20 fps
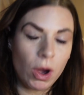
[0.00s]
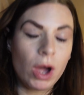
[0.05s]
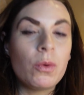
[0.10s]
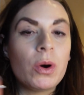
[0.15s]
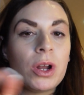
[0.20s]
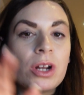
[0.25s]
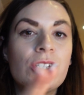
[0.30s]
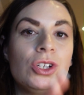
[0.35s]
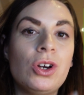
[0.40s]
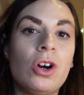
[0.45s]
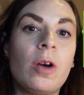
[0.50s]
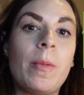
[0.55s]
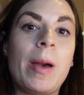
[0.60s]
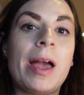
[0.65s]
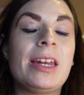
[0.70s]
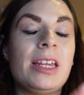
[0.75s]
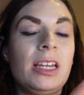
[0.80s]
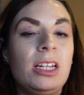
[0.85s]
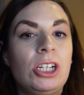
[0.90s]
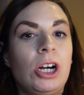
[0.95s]
I want to talk
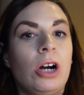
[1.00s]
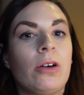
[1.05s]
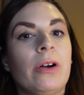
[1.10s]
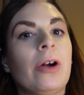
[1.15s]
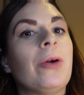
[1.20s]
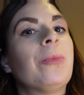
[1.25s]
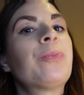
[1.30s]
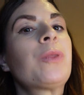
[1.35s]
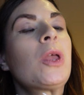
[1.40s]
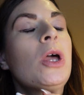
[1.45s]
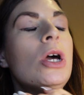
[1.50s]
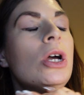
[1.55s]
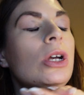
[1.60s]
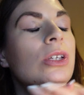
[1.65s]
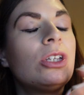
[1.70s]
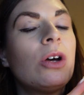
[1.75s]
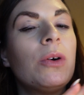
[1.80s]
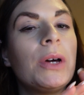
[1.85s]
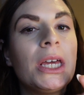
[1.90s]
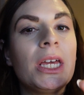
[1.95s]
about Etoro.
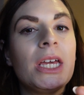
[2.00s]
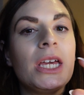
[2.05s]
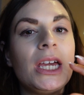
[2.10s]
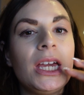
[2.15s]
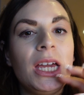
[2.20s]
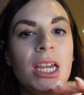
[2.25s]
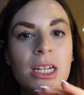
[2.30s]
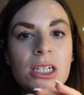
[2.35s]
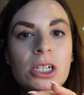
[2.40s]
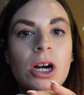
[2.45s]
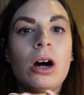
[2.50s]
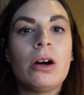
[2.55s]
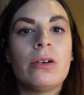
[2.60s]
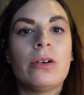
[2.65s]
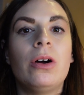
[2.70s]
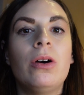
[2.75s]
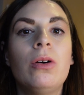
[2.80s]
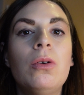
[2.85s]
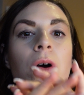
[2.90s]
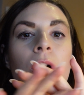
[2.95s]
So
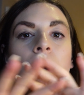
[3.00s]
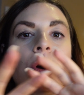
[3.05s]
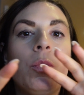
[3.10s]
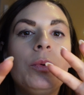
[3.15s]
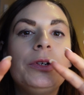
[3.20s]
Etoro,